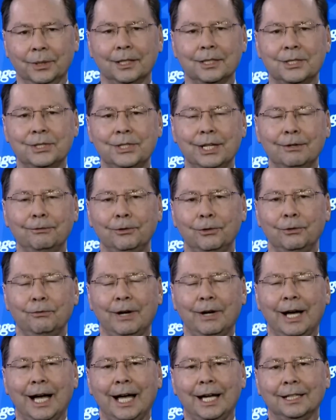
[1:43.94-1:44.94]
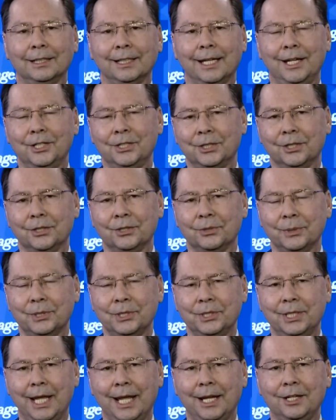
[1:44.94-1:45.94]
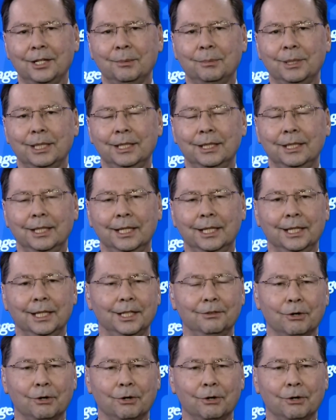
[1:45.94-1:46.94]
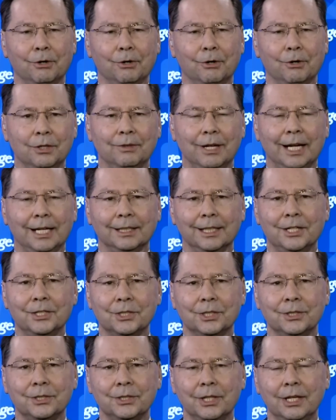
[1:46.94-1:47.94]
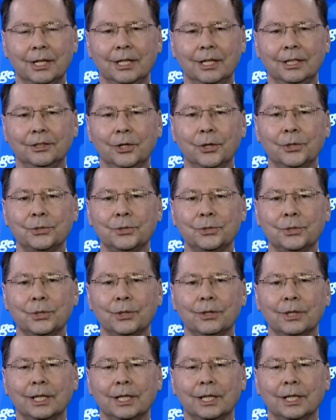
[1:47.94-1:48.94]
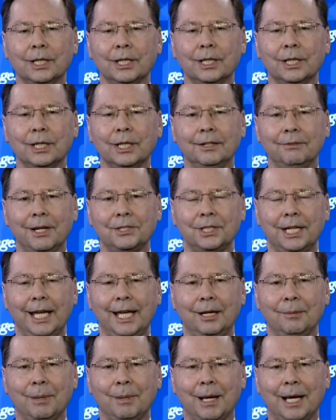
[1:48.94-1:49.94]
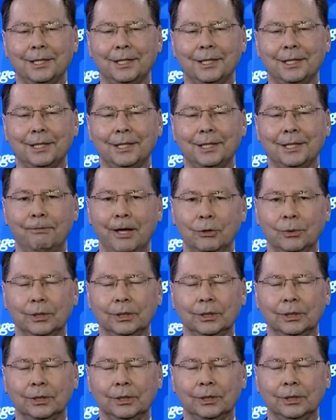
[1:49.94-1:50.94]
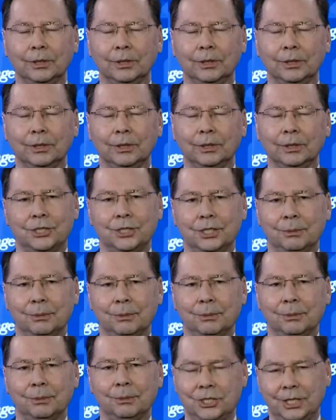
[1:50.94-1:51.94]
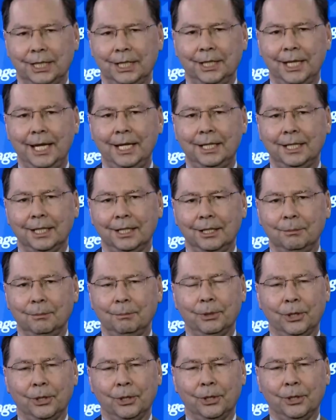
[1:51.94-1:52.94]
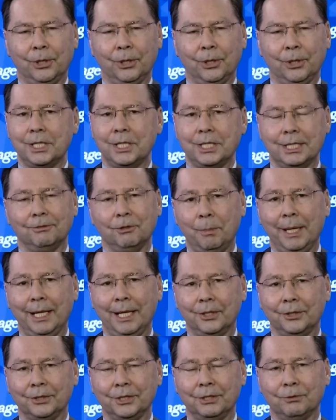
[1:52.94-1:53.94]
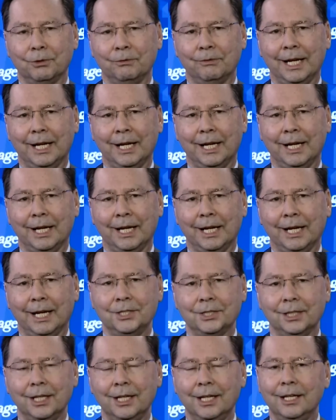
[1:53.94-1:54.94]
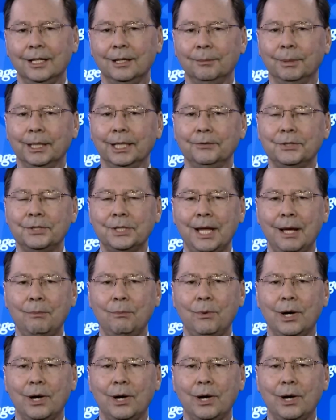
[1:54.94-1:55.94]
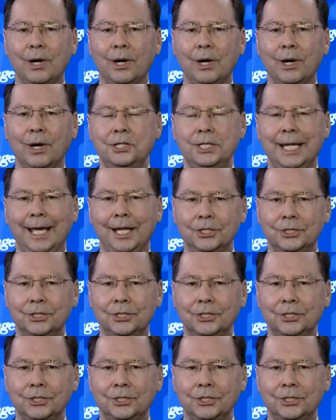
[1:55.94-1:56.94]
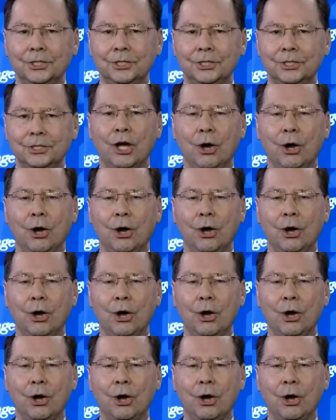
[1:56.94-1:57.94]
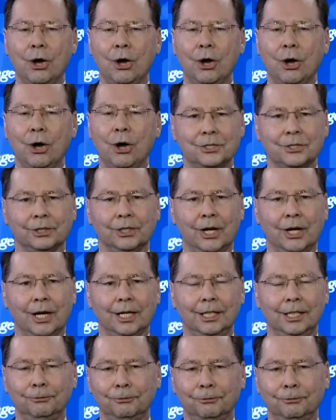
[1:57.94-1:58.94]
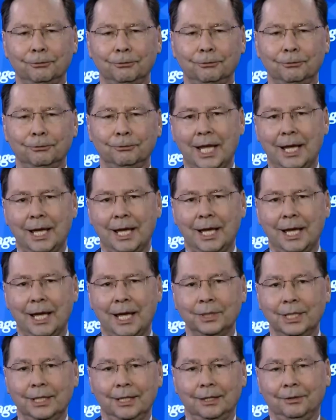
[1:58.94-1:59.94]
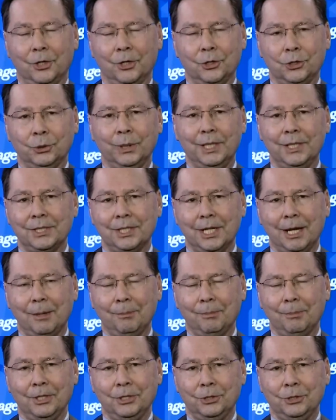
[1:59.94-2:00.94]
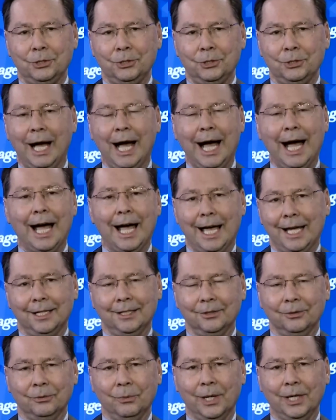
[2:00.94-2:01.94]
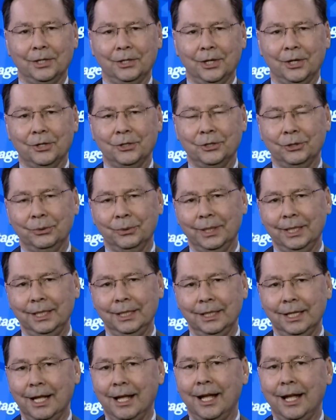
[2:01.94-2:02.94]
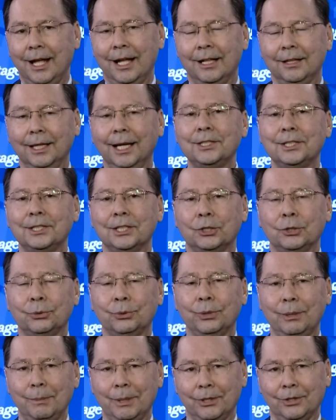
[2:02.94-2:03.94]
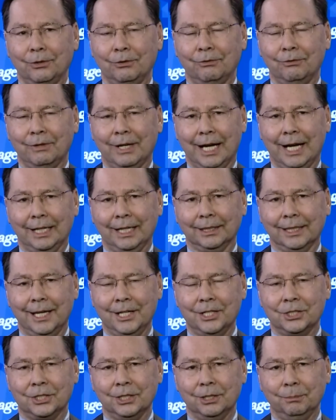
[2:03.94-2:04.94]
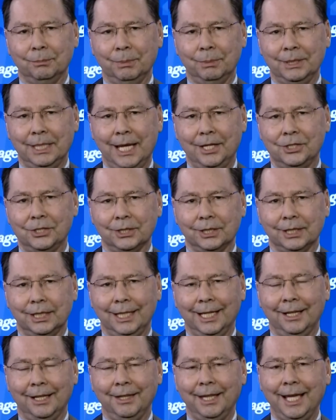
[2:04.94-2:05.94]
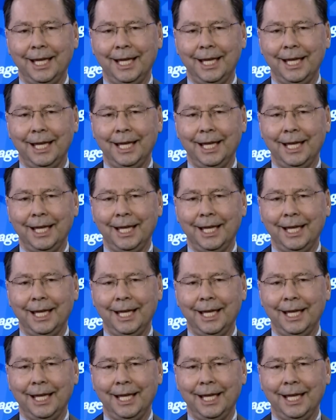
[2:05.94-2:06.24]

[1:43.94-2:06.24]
Civil violations, which tend to be inadvertent violations, those are investigated by the Federal Election Commission, and they can impose a civil penalty for a violation. But if someone intentionally and knowingly violates the law, if, for example, they're doing something to hide what they're doing, that's a criminal violation, potentially, and that's